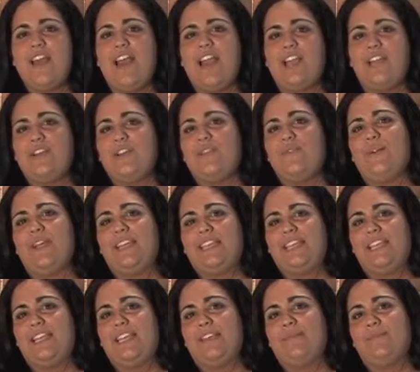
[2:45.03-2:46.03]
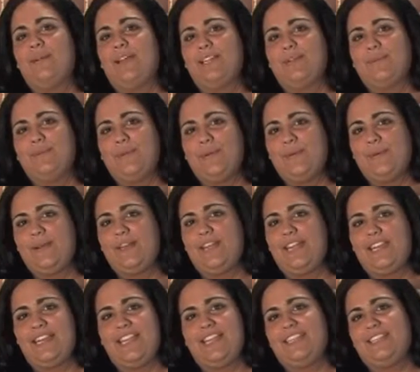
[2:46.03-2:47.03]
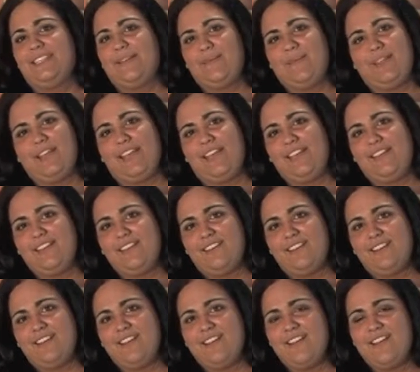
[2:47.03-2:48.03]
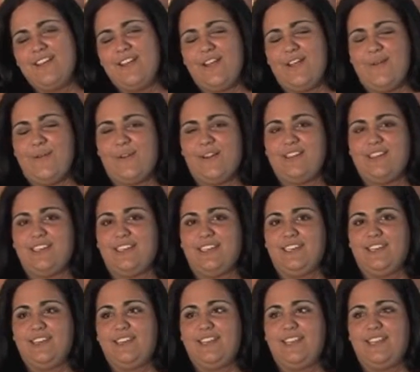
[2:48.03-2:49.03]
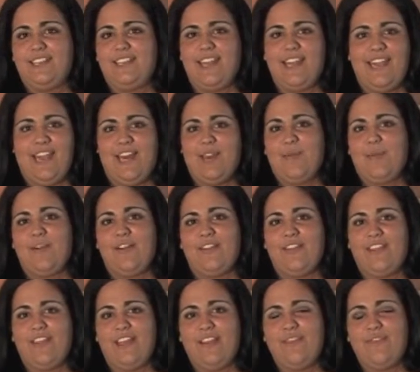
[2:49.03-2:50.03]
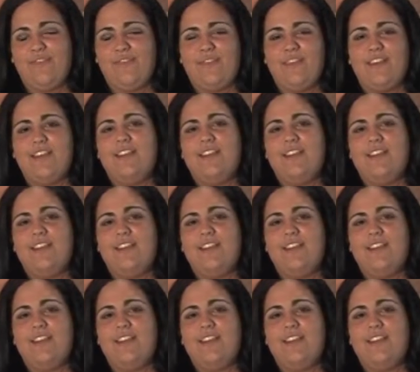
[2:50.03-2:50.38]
I knew I needed my diploma and I needed something in order to get anywhere in life.